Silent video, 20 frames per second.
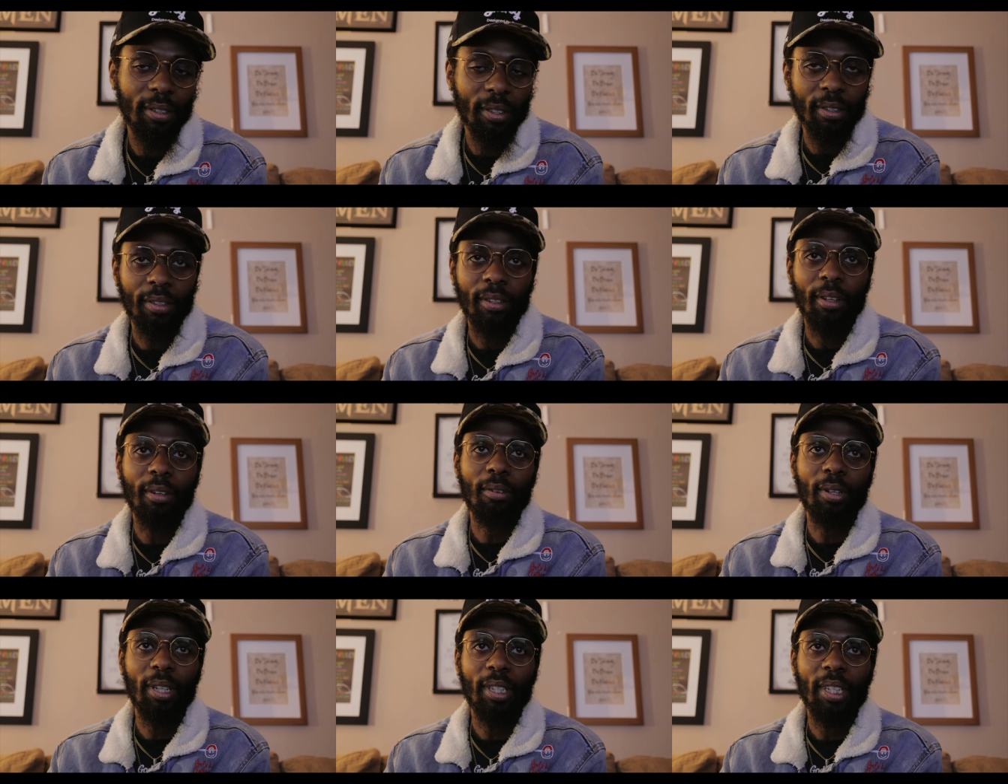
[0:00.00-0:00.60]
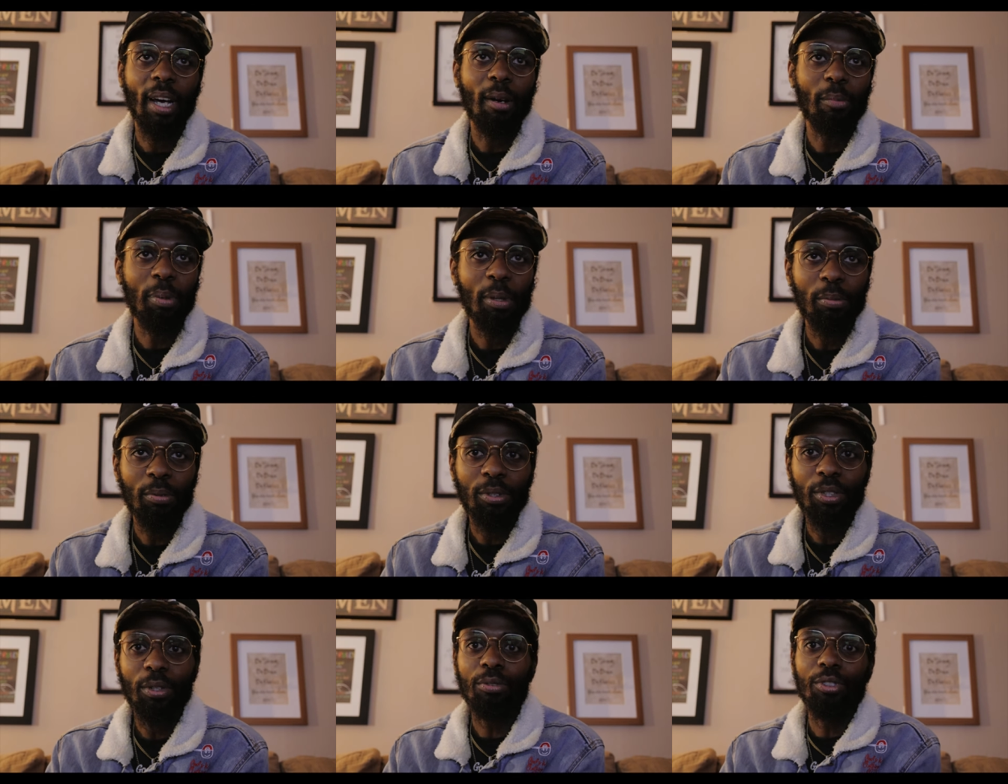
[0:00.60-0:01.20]
you know, and now
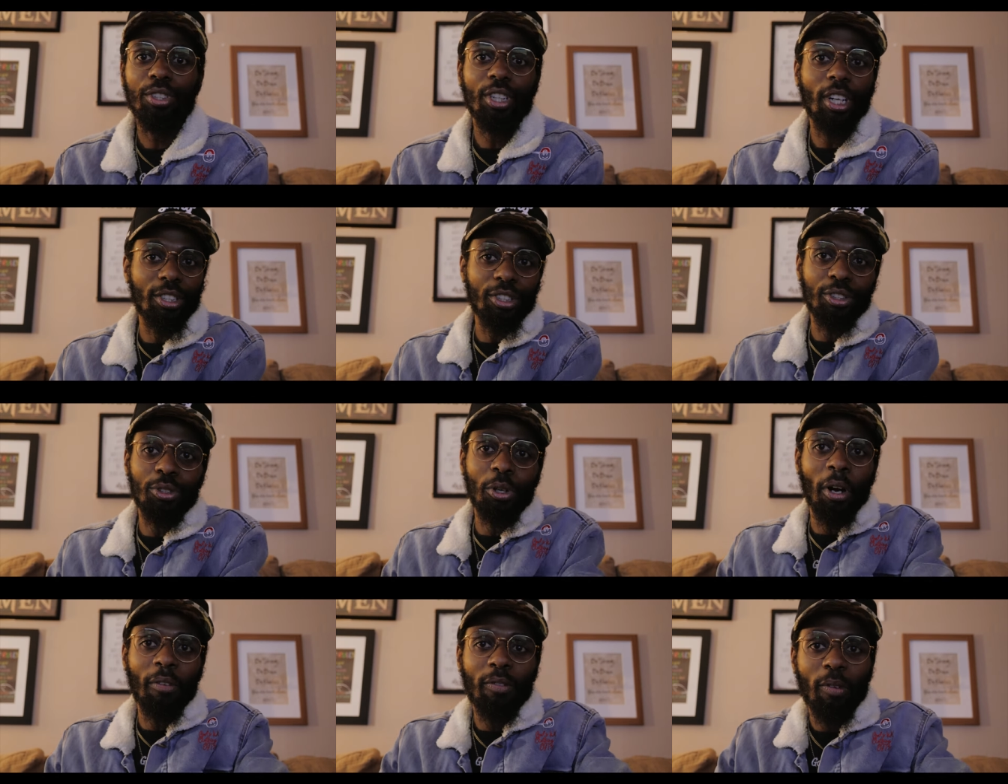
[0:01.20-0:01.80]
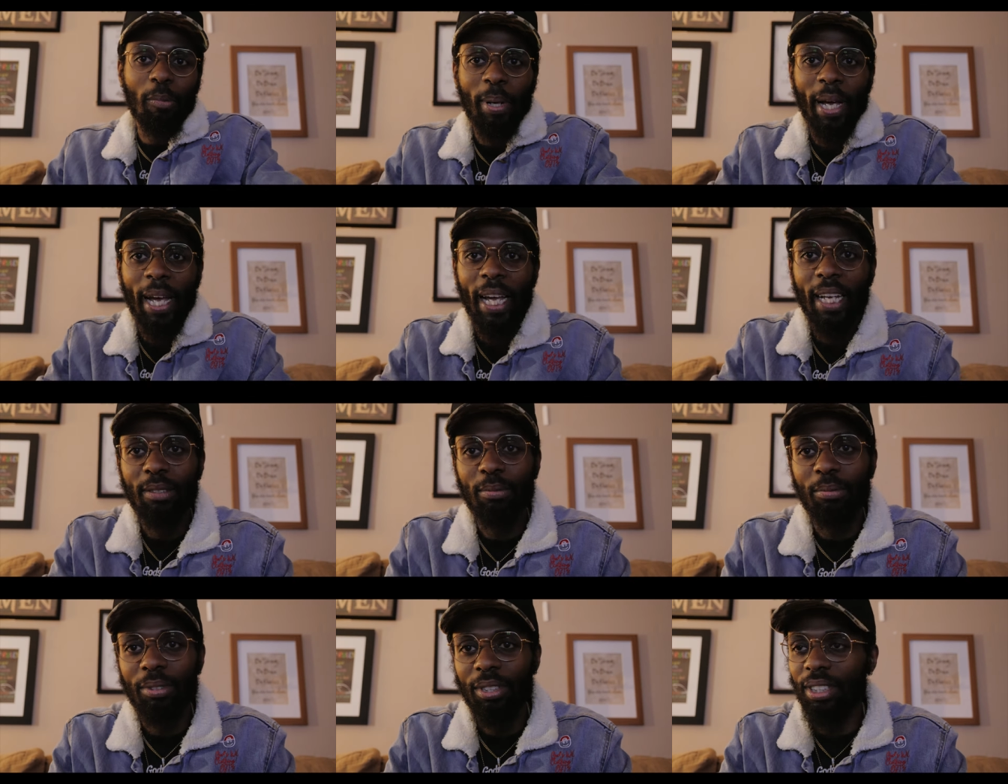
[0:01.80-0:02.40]
people still judge you off of
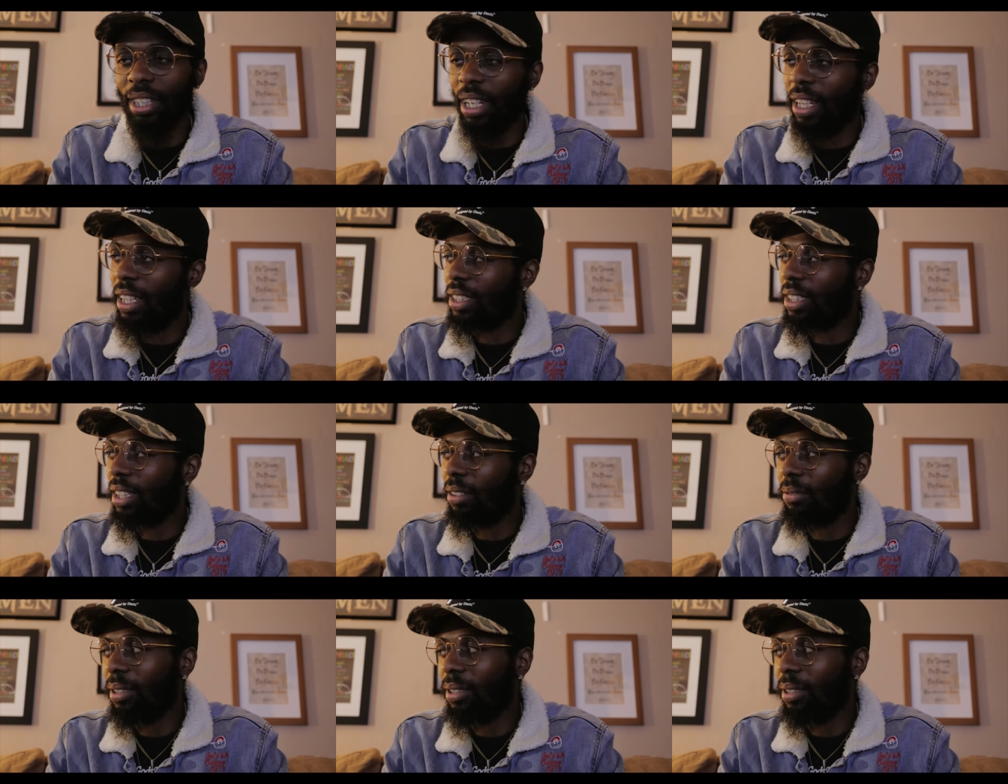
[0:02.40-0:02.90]
past mistakes.